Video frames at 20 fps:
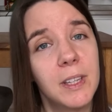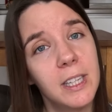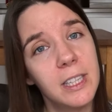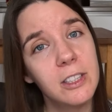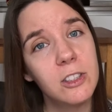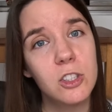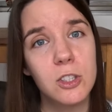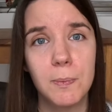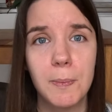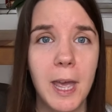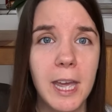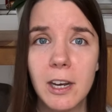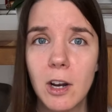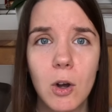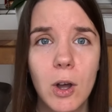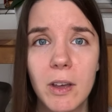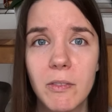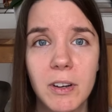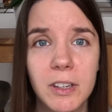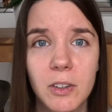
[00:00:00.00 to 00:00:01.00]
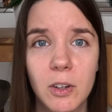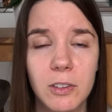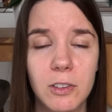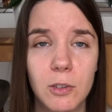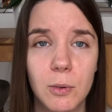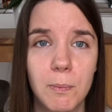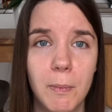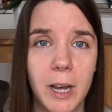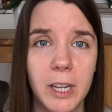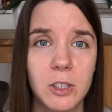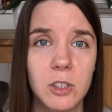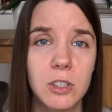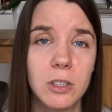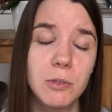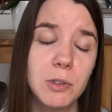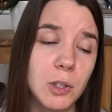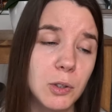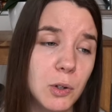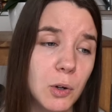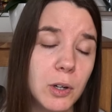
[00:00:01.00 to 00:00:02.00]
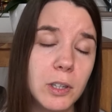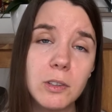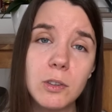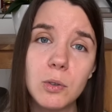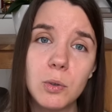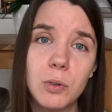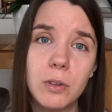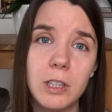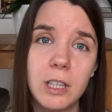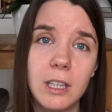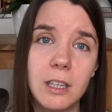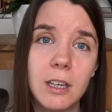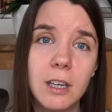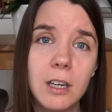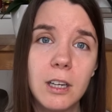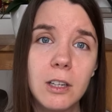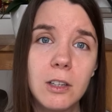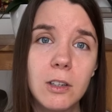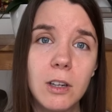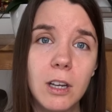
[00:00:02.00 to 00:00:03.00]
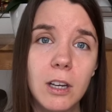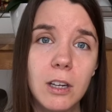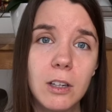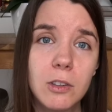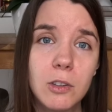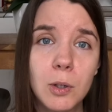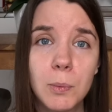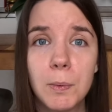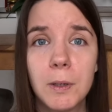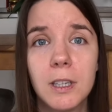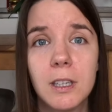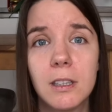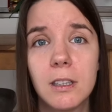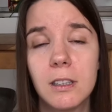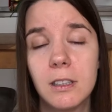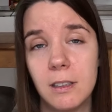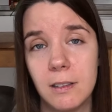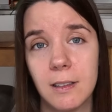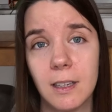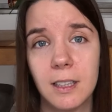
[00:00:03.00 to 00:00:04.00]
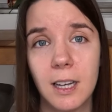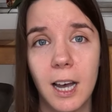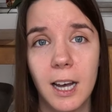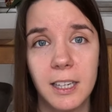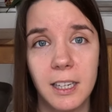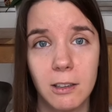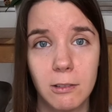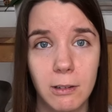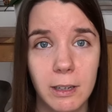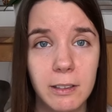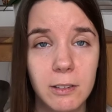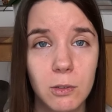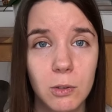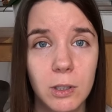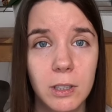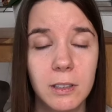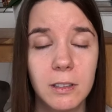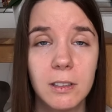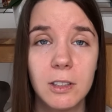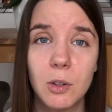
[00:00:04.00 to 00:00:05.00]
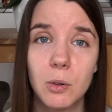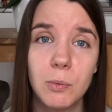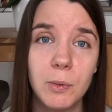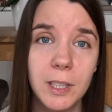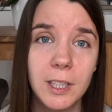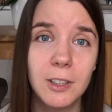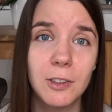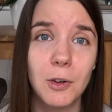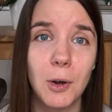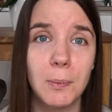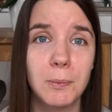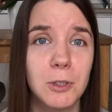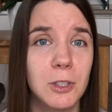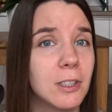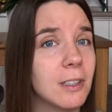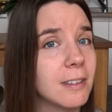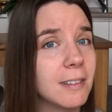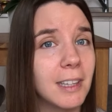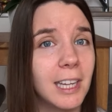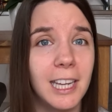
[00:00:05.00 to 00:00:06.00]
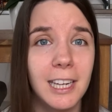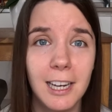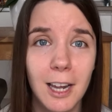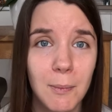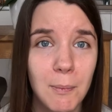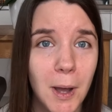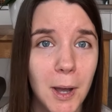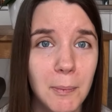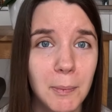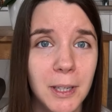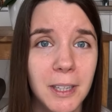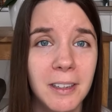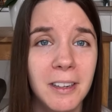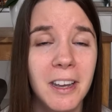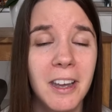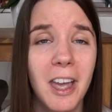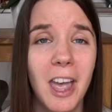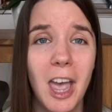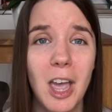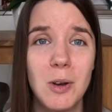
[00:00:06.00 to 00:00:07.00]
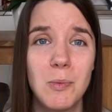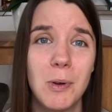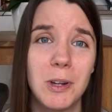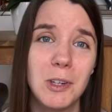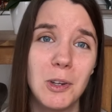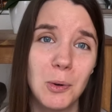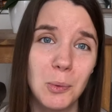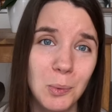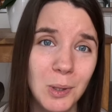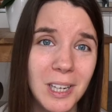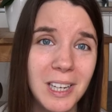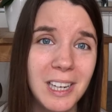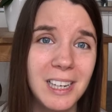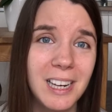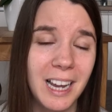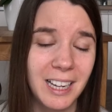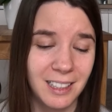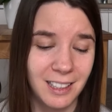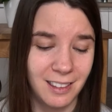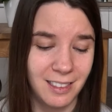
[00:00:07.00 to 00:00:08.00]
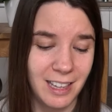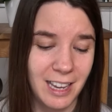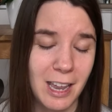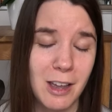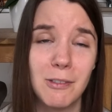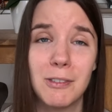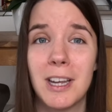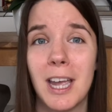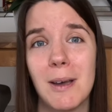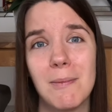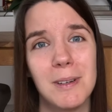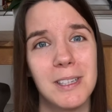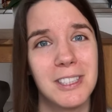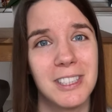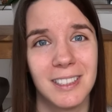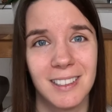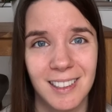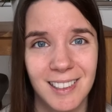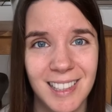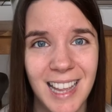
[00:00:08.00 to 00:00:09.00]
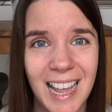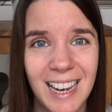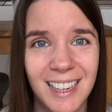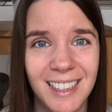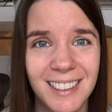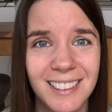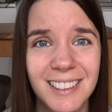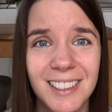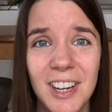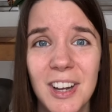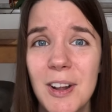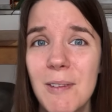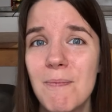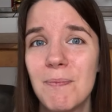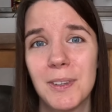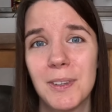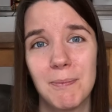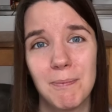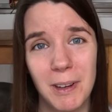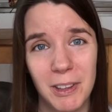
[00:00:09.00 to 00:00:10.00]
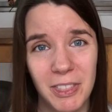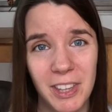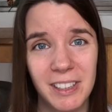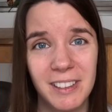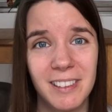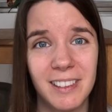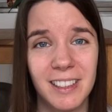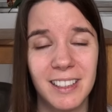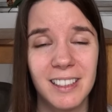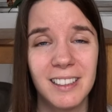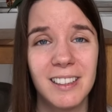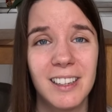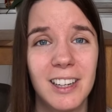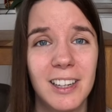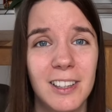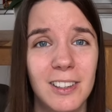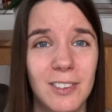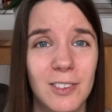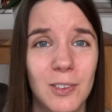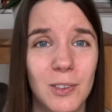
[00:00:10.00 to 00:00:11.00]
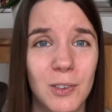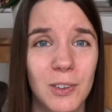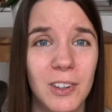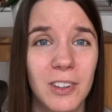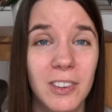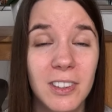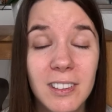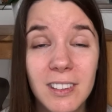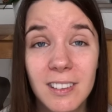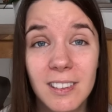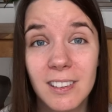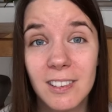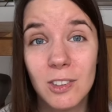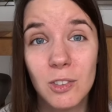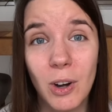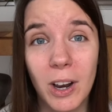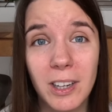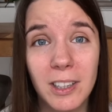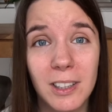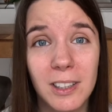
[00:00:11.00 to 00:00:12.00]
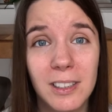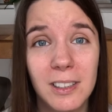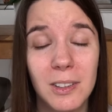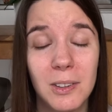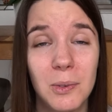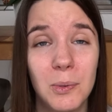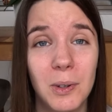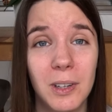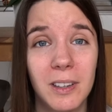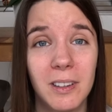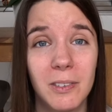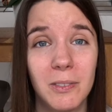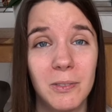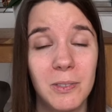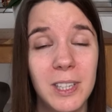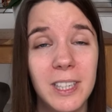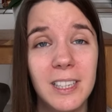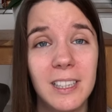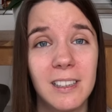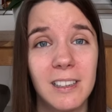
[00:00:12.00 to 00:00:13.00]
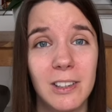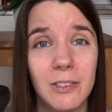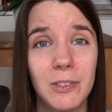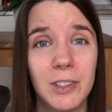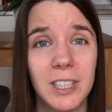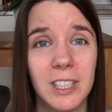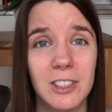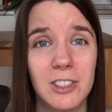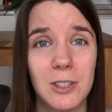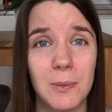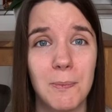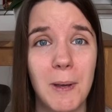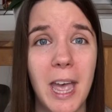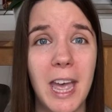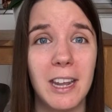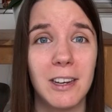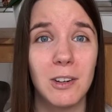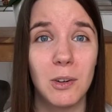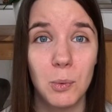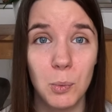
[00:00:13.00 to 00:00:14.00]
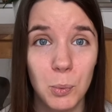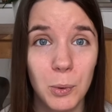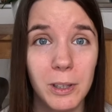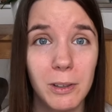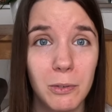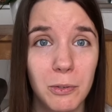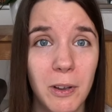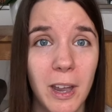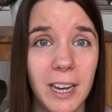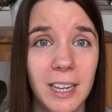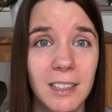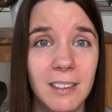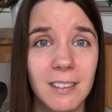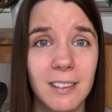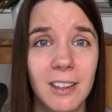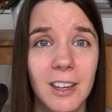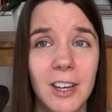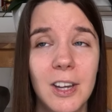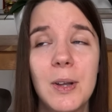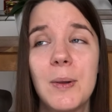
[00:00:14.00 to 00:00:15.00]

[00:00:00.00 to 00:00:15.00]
In Japan, however, not so much. If you're going to the a typical izakaya restaurant, your vegan option is edamame, and when you're really lucky they have cabbage and salad, but that's it. So this is a struggle a vegan living in Japan will face.